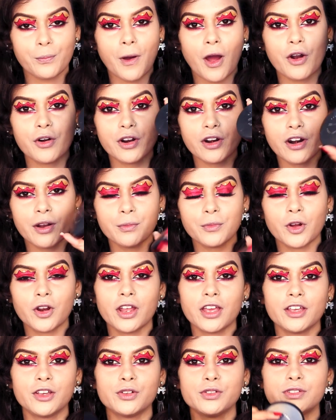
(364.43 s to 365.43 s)
powder I'm going
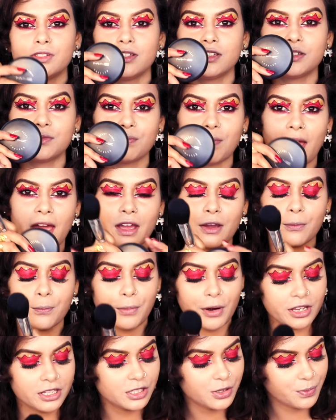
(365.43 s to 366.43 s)
to use this MAC
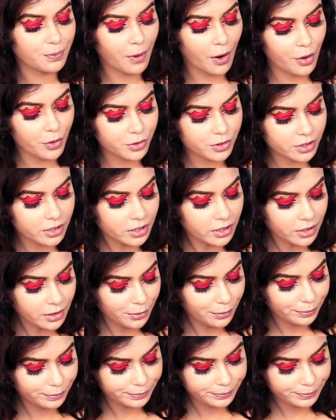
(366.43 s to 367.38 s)
pressed powder.